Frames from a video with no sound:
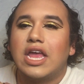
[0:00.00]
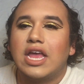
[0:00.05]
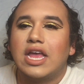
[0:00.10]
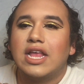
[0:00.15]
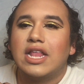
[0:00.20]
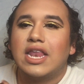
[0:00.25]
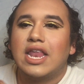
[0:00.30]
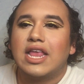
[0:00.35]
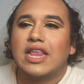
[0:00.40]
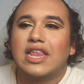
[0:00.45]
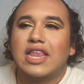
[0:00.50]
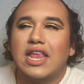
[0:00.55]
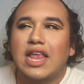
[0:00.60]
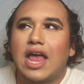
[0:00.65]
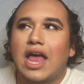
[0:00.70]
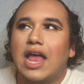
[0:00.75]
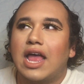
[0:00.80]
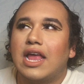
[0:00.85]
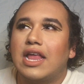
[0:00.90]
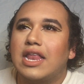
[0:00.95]
Unless
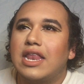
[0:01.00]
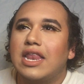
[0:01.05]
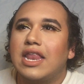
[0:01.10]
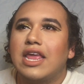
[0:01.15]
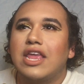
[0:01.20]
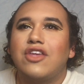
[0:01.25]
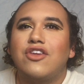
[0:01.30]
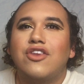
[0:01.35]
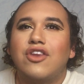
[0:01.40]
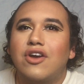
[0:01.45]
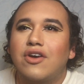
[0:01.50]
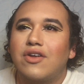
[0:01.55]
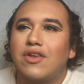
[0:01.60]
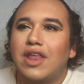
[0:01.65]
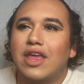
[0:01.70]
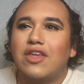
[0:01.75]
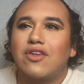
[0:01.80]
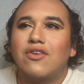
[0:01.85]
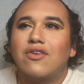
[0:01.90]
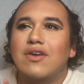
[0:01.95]
like, you know,
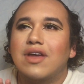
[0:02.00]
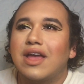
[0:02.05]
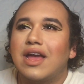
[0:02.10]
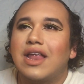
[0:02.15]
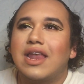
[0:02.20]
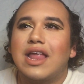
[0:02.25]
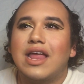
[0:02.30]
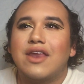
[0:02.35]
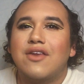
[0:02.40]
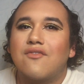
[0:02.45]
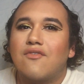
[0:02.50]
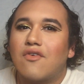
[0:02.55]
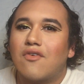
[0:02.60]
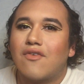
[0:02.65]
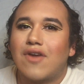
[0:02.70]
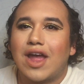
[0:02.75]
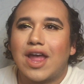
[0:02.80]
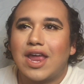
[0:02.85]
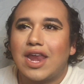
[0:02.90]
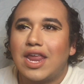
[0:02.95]
like you don't get a lot of
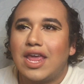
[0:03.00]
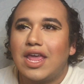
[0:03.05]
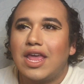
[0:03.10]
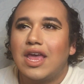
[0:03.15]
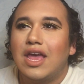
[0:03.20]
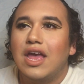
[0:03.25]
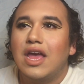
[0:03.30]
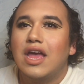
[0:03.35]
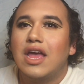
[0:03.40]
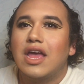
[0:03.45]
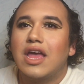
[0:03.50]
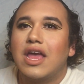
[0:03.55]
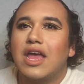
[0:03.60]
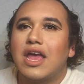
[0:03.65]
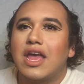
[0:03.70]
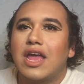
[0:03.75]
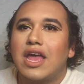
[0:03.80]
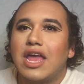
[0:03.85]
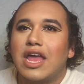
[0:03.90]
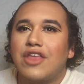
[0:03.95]
variety
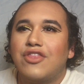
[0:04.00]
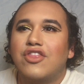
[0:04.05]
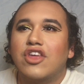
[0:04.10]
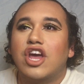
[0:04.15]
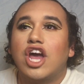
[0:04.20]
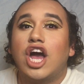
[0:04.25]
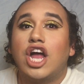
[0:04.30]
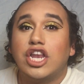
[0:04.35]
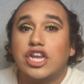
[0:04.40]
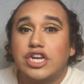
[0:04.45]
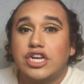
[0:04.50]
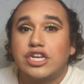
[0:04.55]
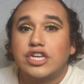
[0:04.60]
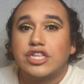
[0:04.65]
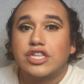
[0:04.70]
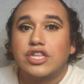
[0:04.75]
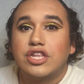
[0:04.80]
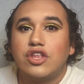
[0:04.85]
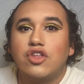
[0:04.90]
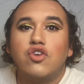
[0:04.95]
in the
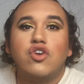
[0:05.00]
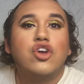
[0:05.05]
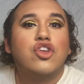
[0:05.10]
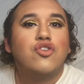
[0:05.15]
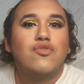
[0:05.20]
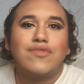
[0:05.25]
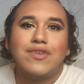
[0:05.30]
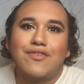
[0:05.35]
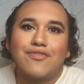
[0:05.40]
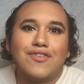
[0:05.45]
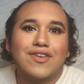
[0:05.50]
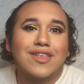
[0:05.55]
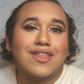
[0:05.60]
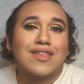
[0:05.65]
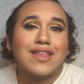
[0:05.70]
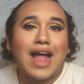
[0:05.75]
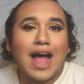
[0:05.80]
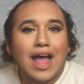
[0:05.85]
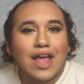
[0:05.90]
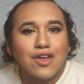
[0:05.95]
colors. You could do different
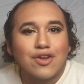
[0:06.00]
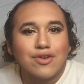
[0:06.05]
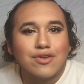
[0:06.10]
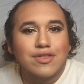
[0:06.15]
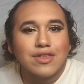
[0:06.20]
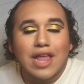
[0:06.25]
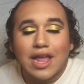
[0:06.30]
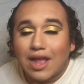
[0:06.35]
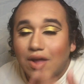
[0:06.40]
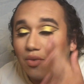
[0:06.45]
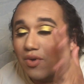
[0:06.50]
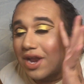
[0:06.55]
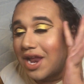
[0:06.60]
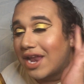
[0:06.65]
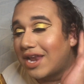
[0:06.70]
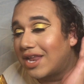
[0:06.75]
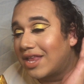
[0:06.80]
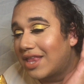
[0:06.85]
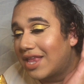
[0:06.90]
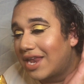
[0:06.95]
styles, like what
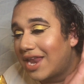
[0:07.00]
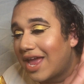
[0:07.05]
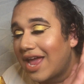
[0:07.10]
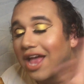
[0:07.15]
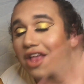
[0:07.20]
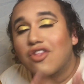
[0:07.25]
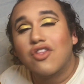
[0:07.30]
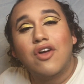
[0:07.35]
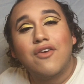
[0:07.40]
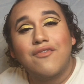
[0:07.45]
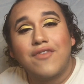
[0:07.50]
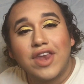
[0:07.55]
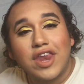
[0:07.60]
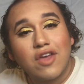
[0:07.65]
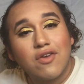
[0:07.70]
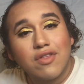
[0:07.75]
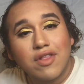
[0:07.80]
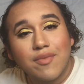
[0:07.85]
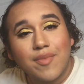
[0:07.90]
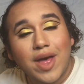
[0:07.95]
I did today. I saw
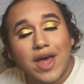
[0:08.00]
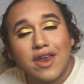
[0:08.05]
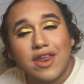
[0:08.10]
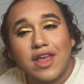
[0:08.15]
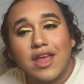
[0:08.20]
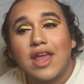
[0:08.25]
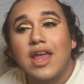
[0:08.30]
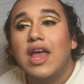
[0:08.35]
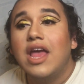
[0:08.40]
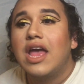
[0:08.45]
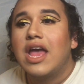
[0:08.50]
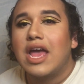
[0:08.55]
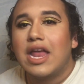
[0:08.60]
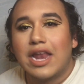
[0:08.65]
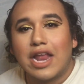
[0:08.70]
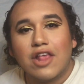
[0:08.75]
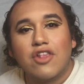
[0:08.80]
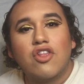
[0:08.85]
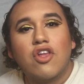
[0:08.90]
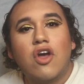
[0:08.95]
videos about it
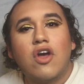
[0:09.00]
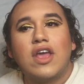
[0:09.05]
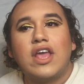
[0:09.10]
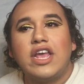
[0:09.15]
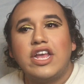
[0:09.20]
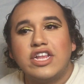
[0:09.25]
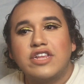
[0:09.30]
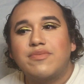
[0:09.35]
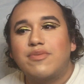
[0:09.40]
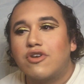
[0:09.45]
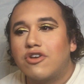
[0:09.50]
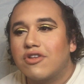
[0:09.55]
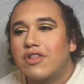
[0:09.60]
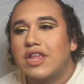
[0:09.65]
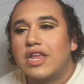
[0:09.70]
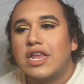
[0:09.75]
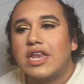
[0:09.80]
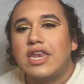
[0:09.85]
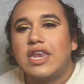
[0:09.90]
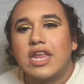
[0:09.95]
and I saw each
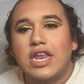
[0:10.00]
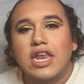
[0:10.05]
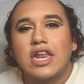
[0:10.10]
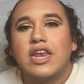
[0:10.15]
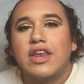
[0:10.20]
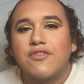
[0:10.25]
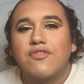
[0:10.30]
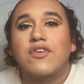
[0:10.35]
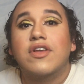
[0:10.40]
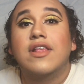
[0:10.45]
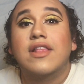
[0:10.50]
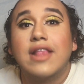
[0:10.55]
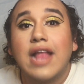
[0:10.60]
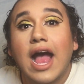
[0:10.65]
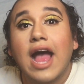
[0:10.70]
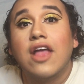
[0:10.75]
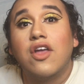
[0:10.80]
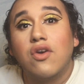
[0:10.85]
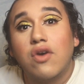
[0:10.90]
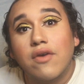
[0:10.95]
person did a different
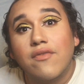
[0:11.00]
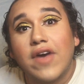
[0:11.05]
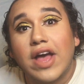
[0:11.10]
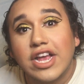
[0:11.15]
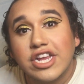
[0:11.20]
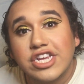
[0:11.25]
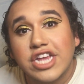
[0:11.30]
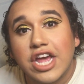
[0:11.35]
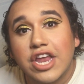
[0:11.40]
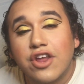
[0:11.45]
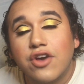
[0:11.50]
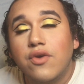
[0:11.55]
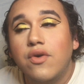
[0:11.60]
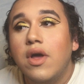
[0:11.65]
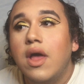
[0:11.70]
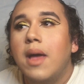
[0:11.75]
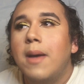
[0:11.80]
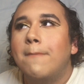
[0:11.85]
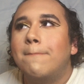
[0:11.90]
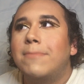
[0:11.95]
style of eyeshadow,
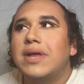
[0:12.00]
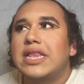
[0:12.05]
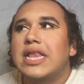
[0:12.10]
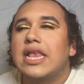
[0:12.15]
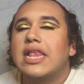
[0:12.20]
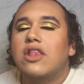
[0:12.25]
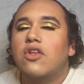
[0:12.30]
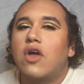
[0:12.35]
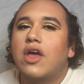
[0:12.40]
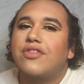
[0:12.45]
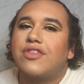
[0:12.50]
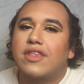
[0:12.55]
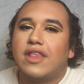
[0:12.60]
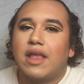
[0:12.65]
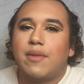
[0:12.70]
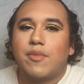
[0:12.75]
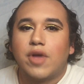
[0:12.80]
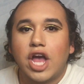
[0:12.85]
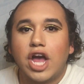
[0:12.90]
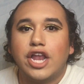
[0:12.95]
but they still have the
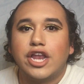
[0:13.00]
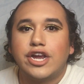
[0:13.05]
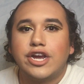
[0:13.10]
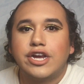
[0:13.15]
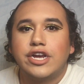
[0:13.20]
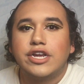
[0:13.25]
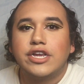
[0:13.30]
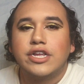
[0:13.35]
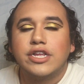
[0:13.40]
same color.